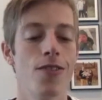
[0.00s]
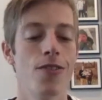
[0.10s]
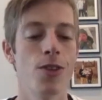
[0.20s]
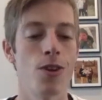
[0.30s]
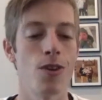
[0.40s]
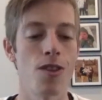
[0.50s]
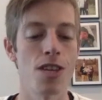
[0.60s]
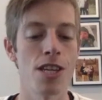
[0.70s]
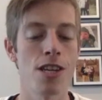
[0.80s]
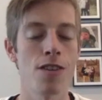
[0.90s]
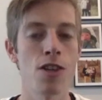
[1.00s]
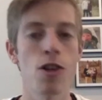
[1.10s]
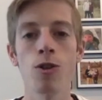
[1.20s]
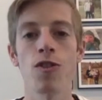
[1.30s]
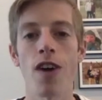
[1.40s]
the
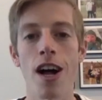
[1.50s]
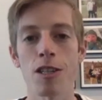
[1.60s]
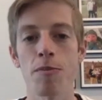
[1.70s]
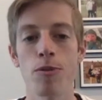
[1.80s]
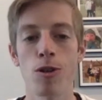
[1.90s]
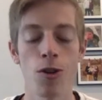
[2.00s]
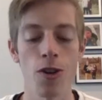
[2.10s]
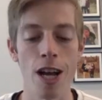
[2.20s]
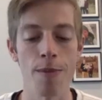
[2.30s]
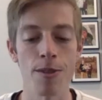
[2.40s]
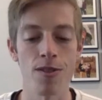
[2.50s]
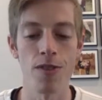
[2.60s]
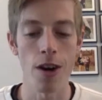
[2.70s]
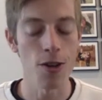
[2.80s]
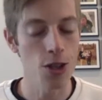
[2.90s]
Coach Fox program is
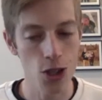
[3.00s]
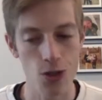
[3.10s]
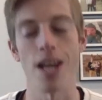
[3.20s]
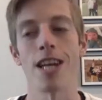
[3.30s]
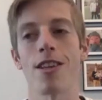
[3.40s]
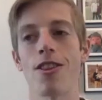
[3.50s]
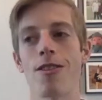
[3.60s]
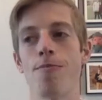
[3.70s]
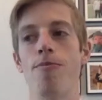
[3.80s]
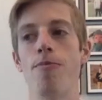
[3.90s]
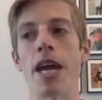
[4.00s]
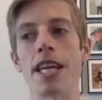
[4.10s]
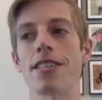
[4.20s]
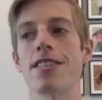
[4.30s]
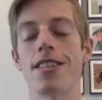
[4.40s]
very strength
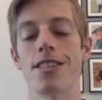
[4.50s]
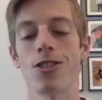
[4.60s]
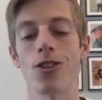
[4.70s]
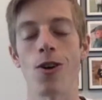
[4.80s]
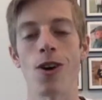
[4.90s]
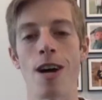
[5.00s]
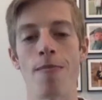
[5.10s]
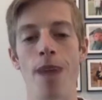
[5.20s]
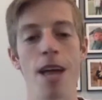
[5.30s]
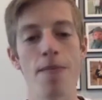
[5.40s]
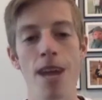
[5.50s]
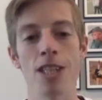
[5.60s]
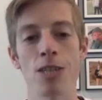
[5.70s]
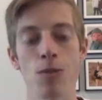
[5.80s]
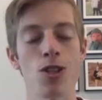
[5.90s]
based. So I
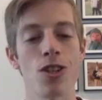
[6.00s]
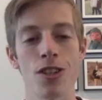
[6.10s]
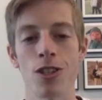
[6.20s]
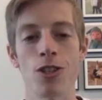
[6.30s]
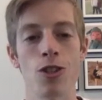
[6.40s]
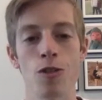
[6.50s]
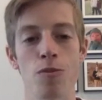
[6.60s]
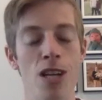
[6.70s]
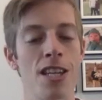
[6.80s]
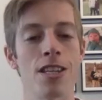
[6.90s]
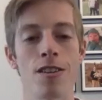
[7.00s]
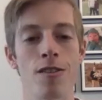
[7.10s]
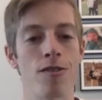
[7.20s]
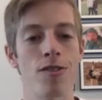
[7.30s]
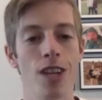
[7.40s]
imagine we're still going to do plenty
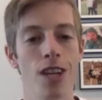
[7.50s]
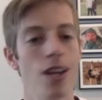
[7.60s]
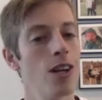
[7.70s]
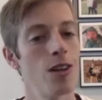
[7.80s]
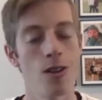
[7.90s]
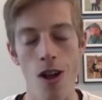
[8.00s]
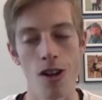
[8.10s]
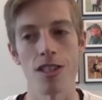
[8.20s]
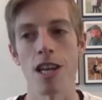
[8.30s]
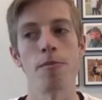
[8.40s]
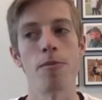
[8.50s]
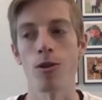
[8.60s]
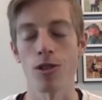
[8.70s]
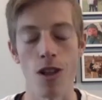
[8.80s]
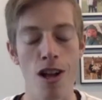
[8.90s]
of long
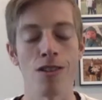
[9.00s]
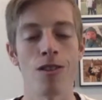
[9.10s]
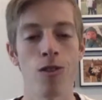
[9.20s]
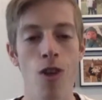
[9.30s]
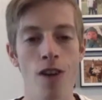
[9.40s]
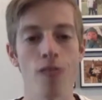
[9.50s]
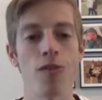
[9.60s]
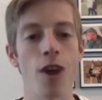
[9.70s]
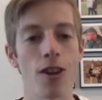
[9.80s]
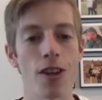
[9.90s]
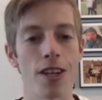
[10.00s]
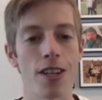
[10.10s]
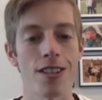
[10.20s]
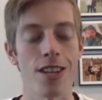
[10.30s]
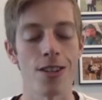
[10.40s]
tempos, long
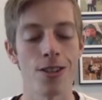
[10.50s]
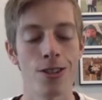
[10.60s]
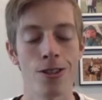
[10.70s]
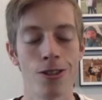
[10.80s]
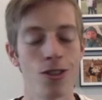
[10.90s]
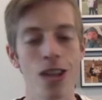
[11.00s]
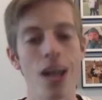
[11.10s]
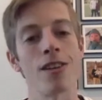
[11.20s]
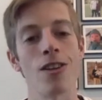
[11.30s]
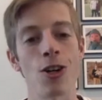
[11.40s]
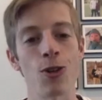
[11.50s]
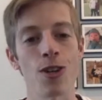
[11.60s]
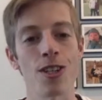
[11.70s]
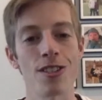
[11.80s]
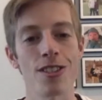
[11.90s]
fartleks, and good solid long
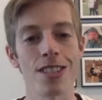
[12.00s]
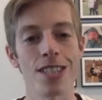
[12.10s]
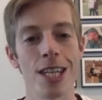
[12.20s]
runs. And,